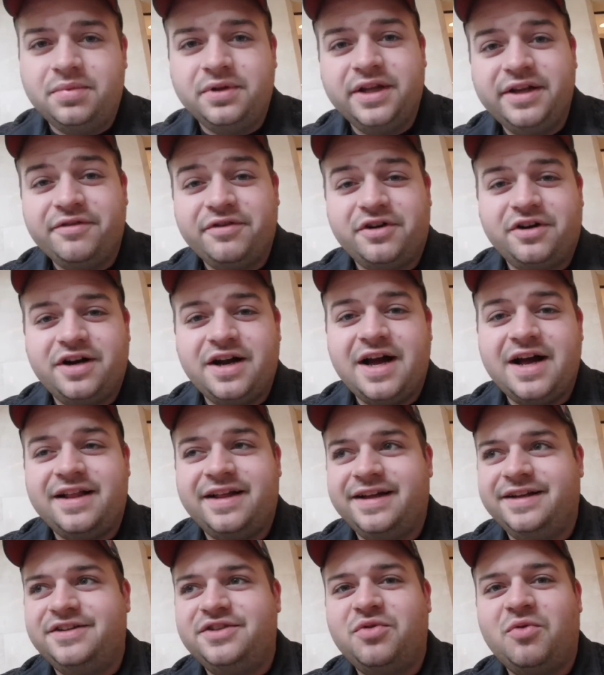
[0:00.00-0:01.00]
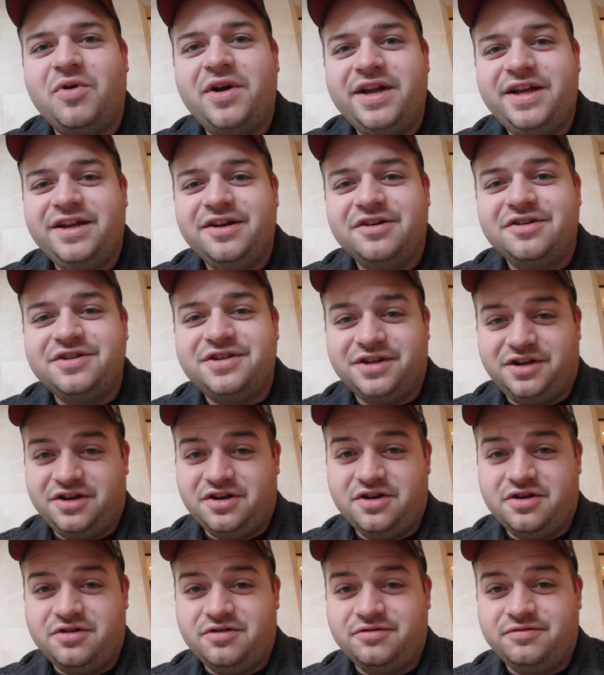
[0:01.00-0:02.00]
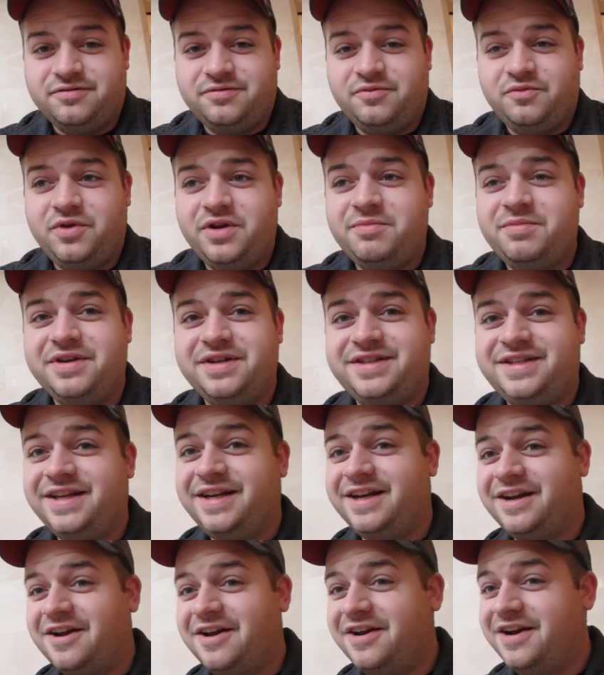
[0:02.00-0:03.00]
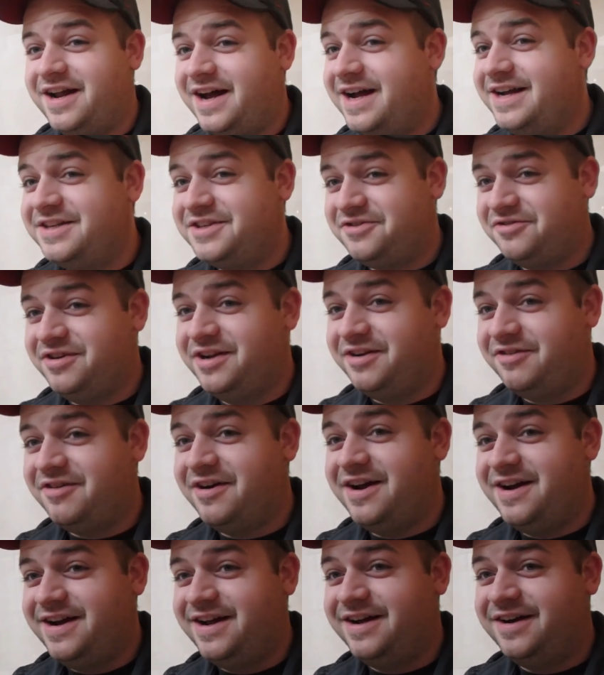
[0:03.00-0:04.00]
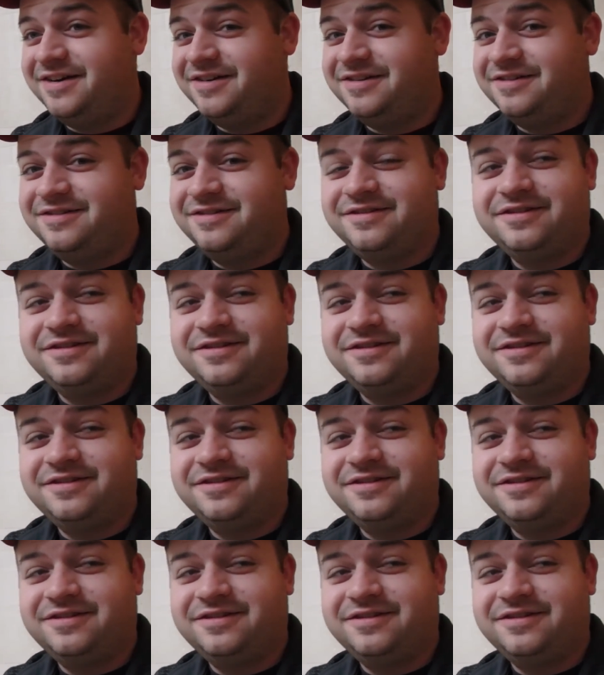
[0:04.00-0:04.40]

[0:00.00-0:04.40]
Believe it or not, like 20 years ago, we'd be sitting on an ice rink right now.